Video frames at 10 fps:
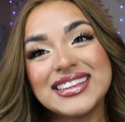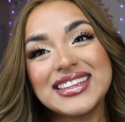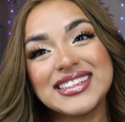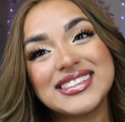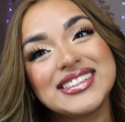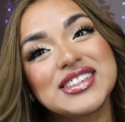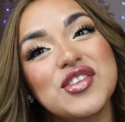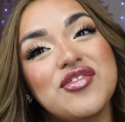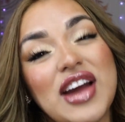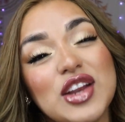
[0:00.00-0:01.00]
This is the
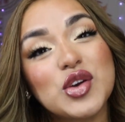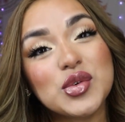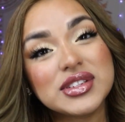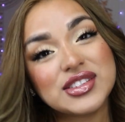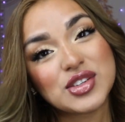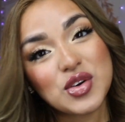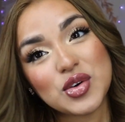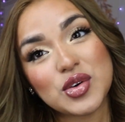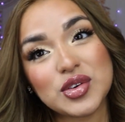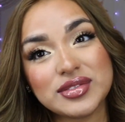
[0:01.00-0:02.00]
final
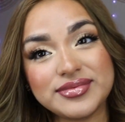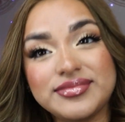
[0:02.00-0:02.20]
result.